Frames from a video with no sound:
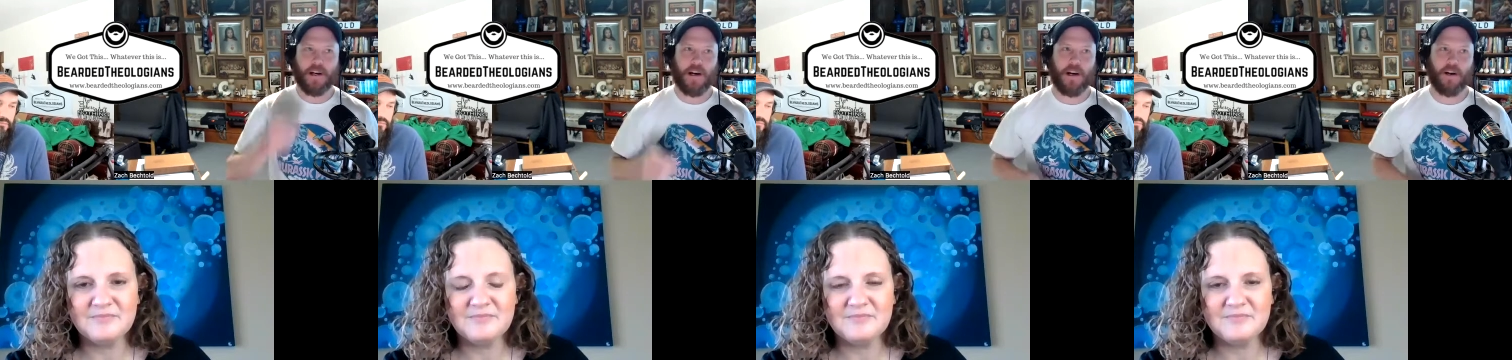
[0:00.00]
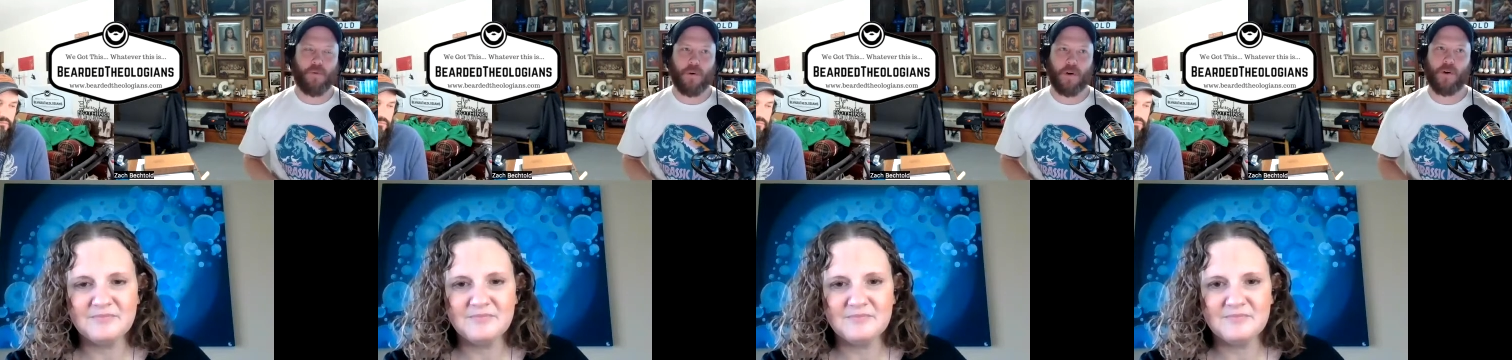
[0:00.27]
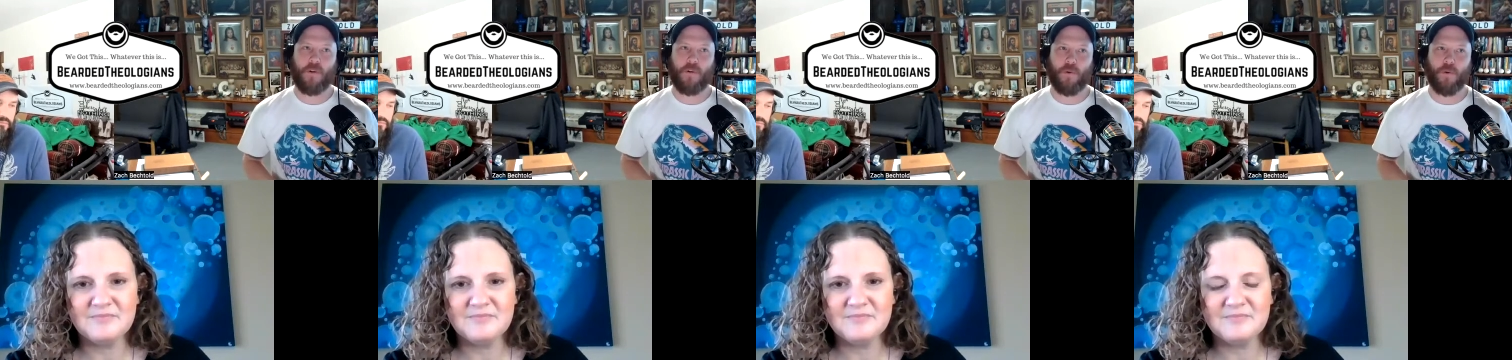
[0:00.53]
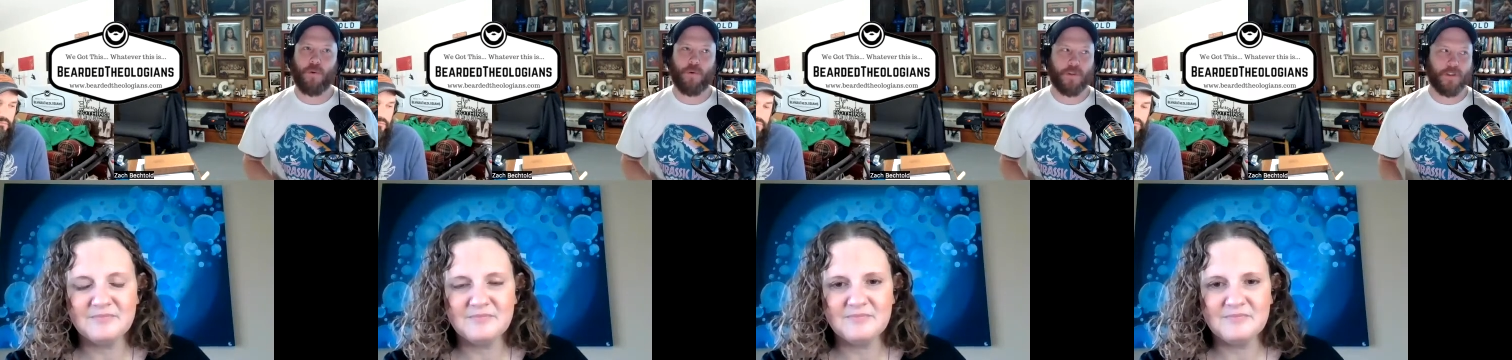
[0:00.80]
Speaker 1: I work
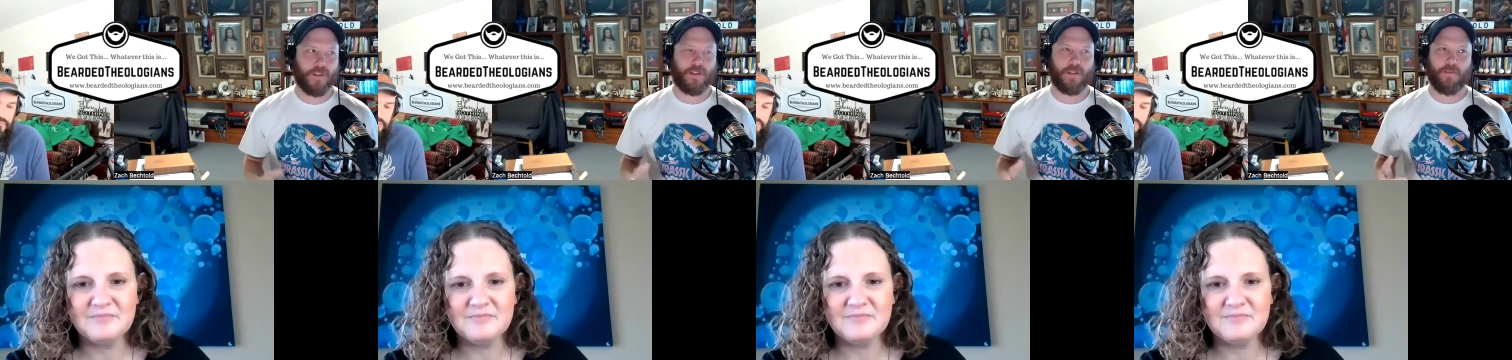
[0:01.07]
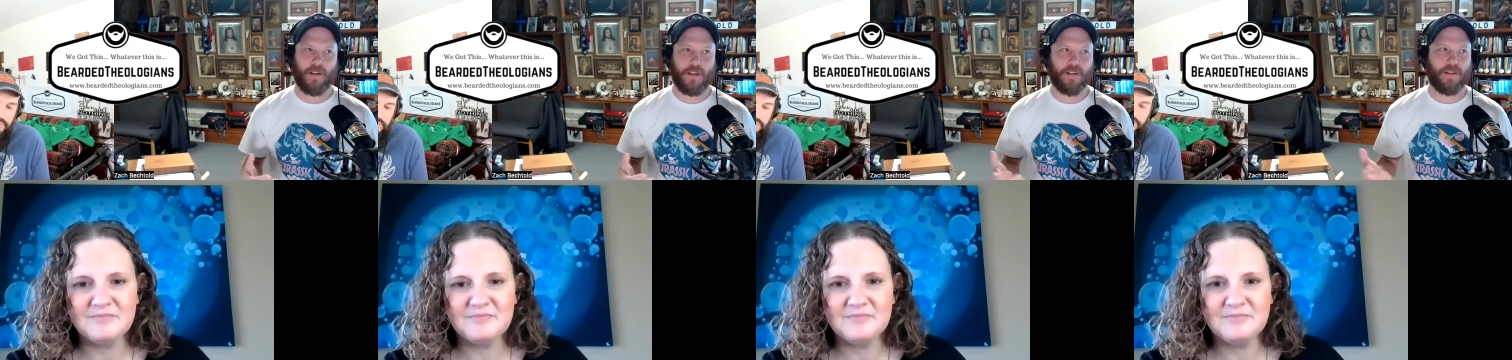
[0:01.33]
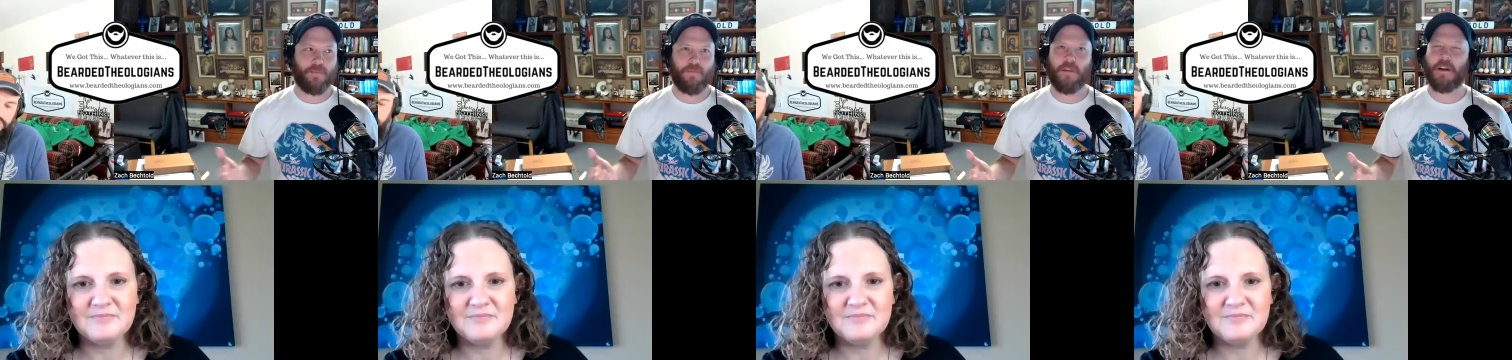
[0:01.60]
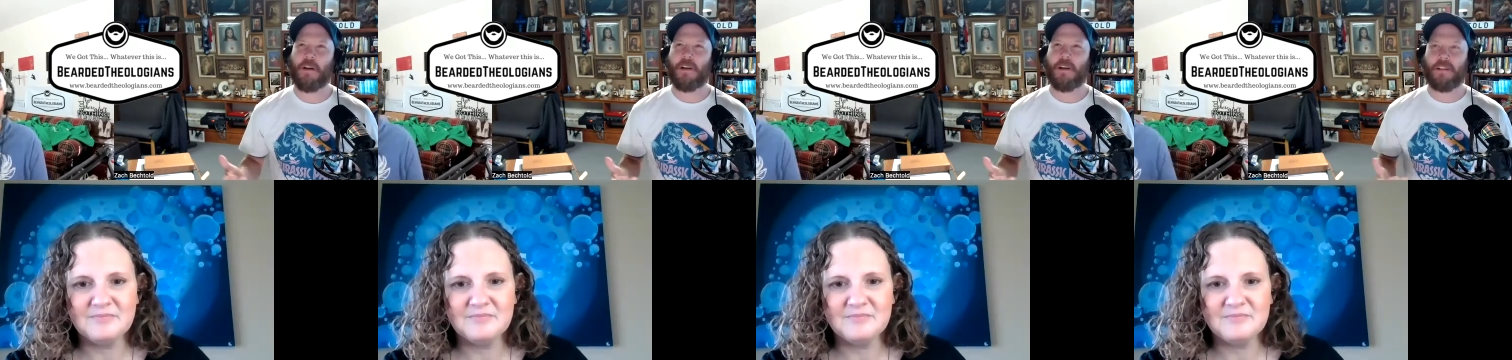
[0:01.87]
through is, is
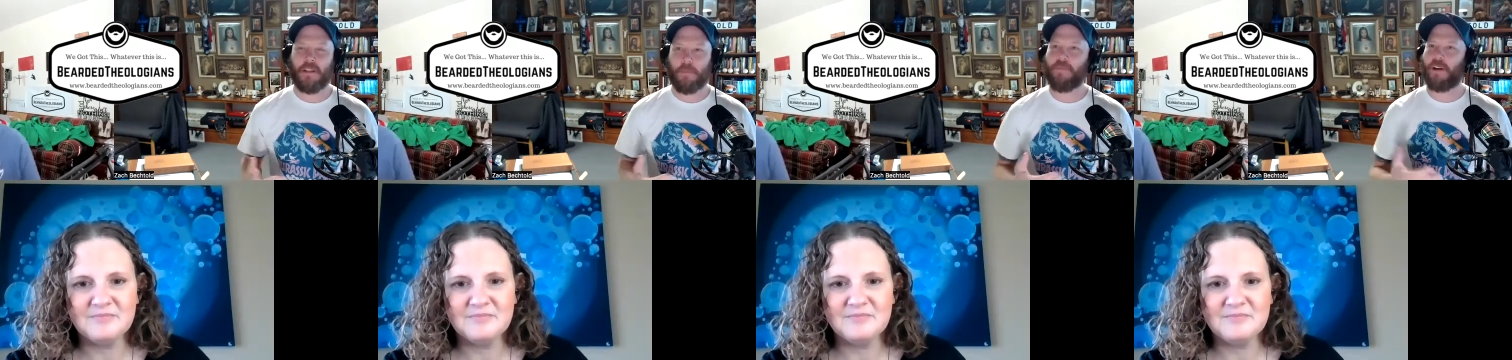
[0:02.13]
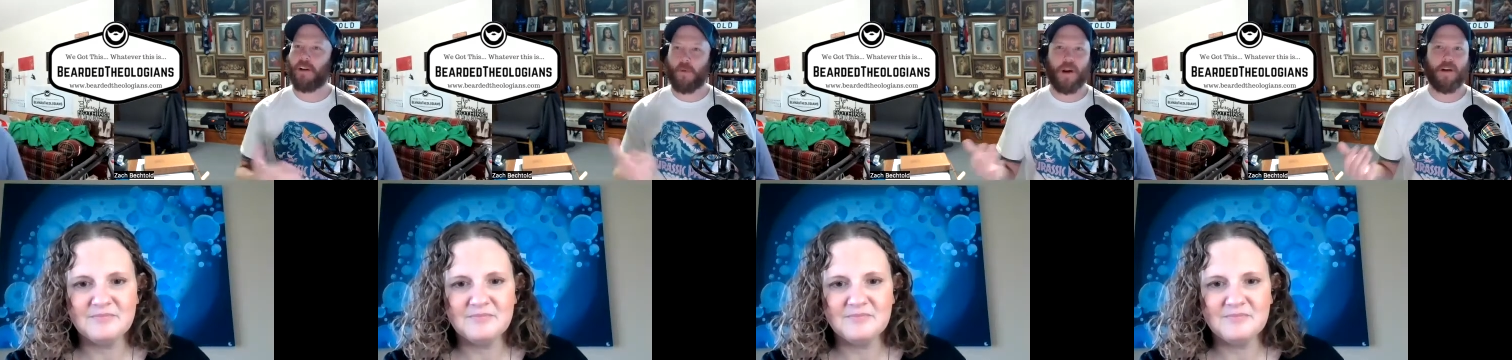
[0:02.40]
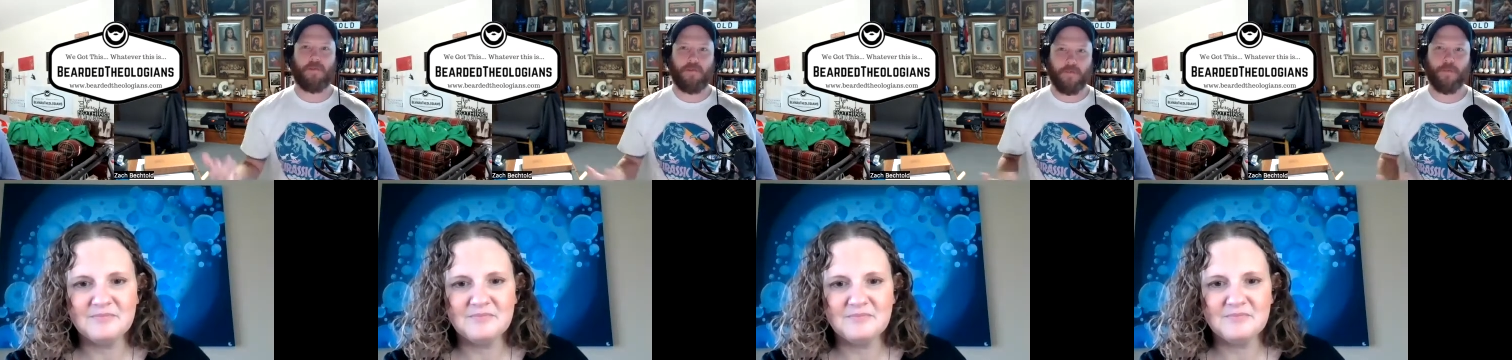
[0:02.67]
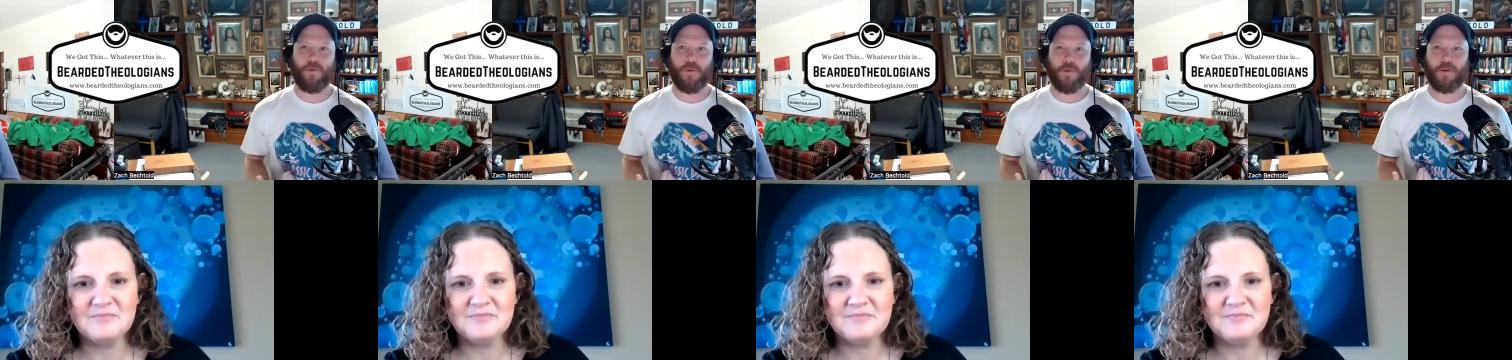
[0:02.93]
something around
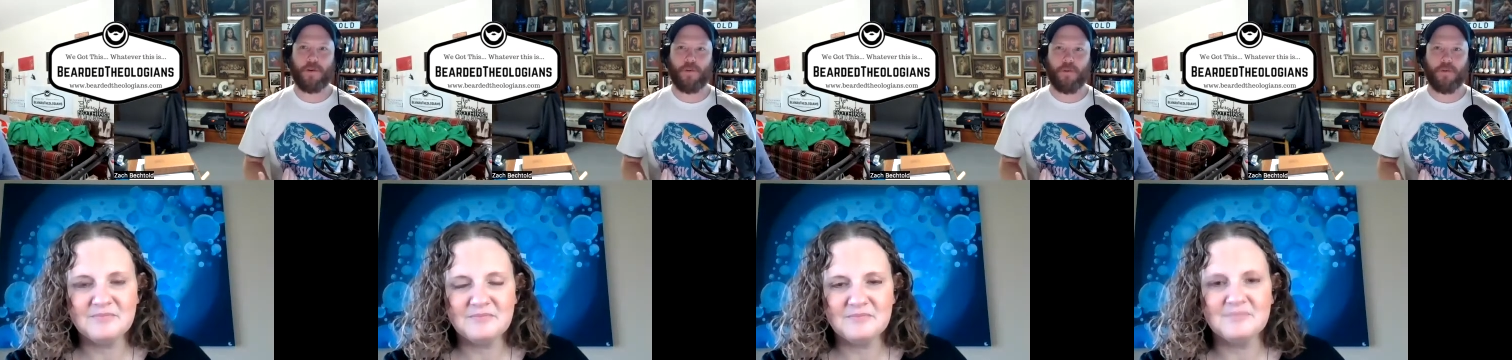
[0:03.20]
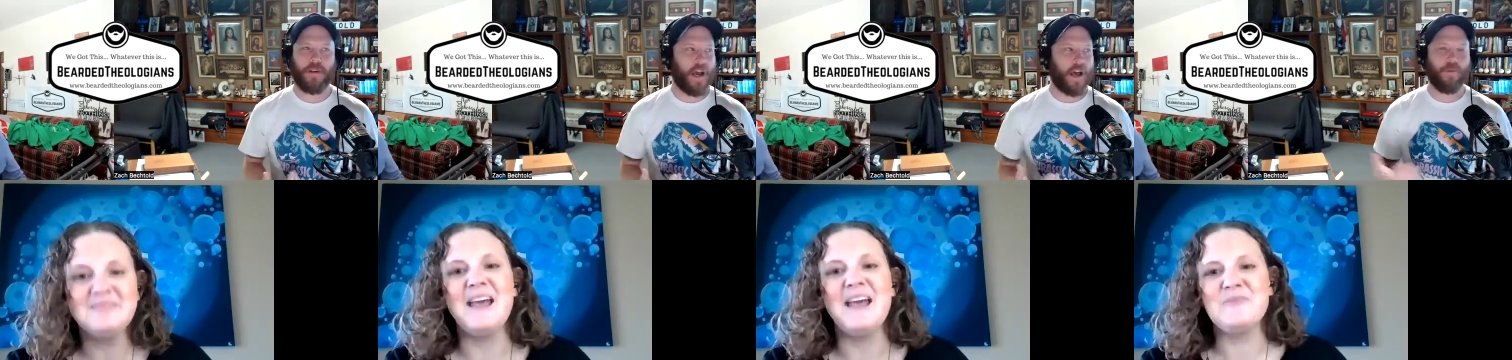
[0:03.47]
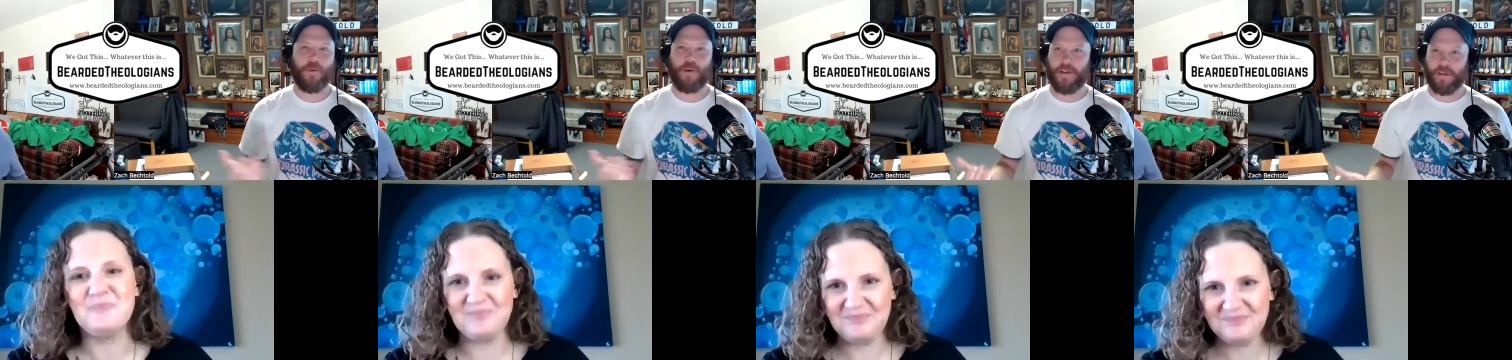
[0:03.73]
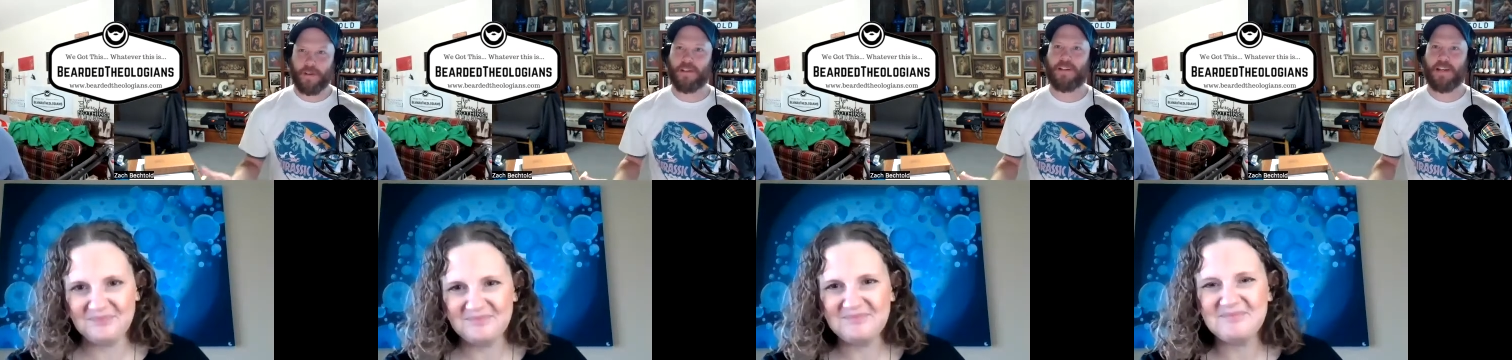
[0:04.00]
food, gathering yeah.
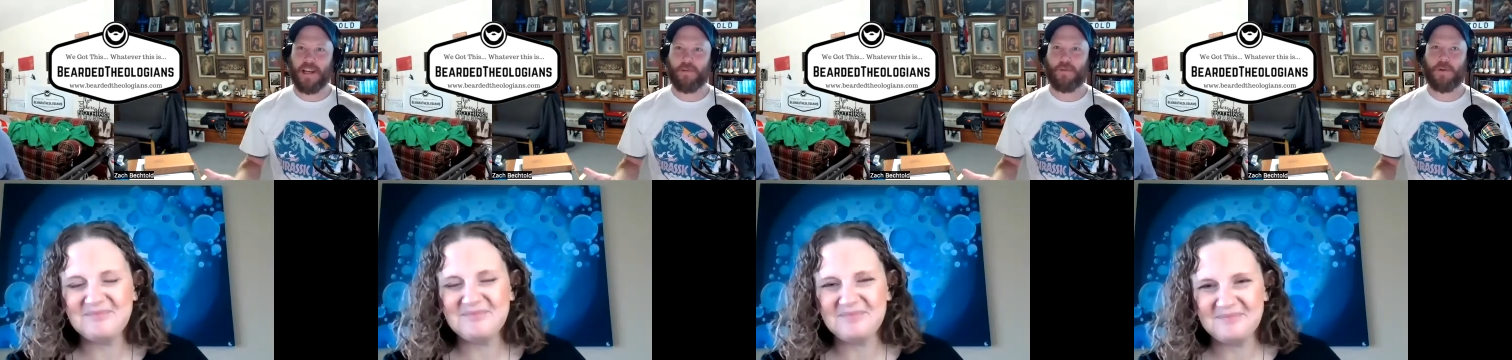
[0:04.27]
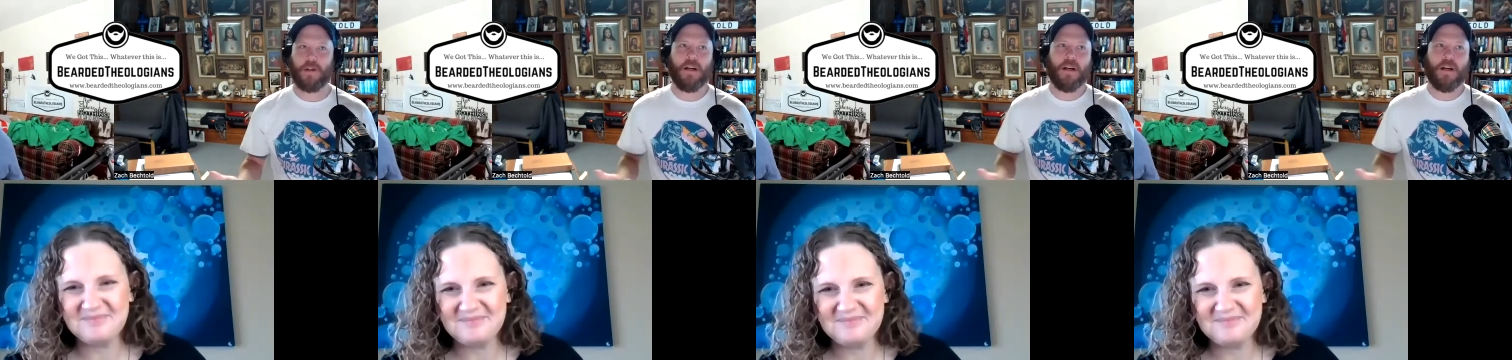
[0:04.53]
at the table.